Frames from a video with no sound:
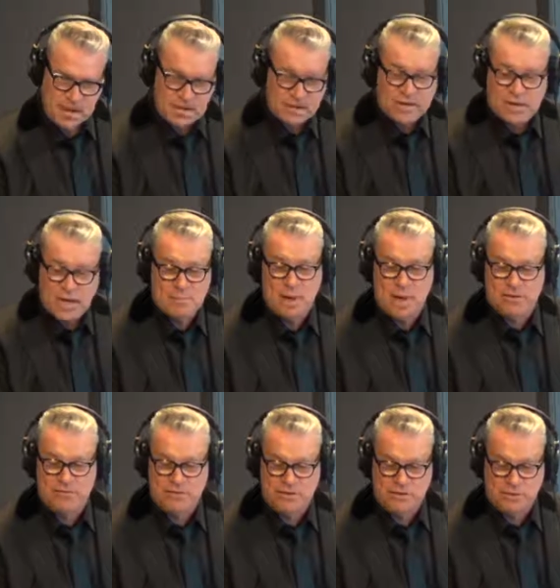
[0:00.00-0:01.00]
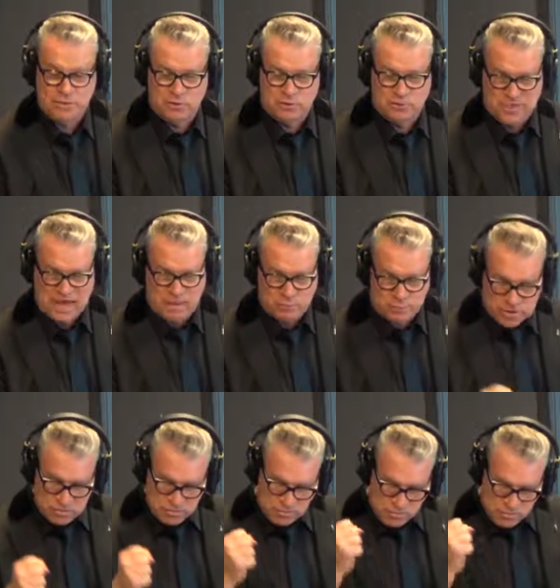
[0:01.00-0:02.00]
And I came out of it and thought that was
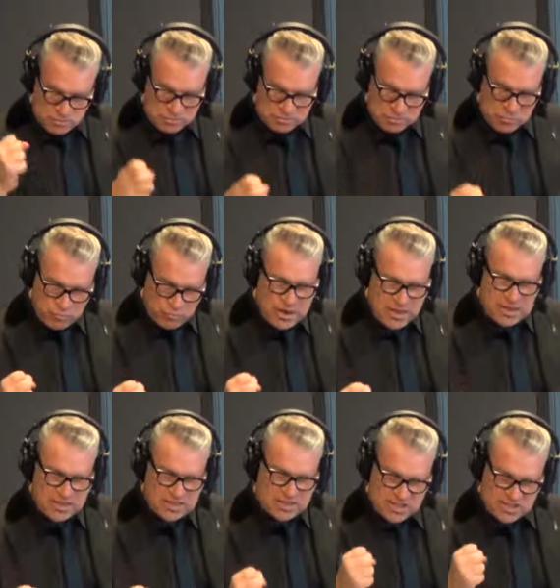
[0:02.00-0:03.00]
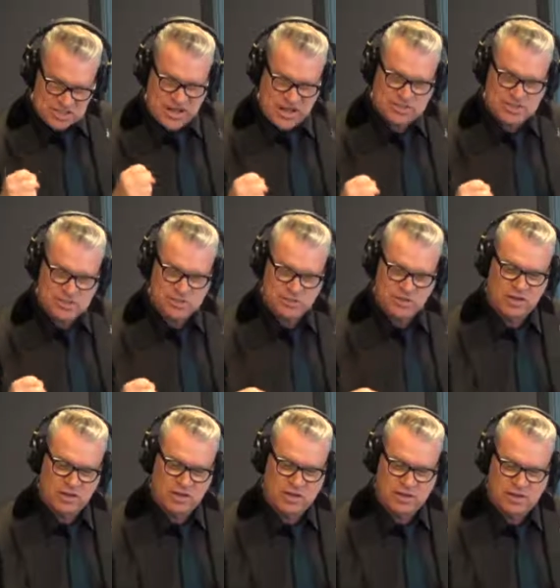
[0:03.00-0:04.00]
a really
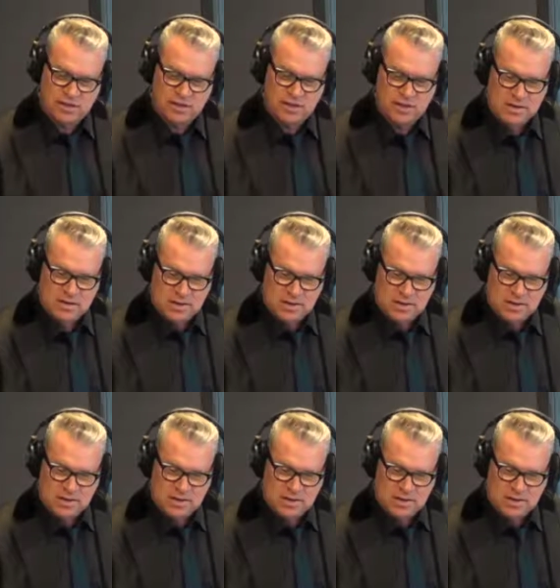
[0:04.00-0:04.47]
satisfyingly,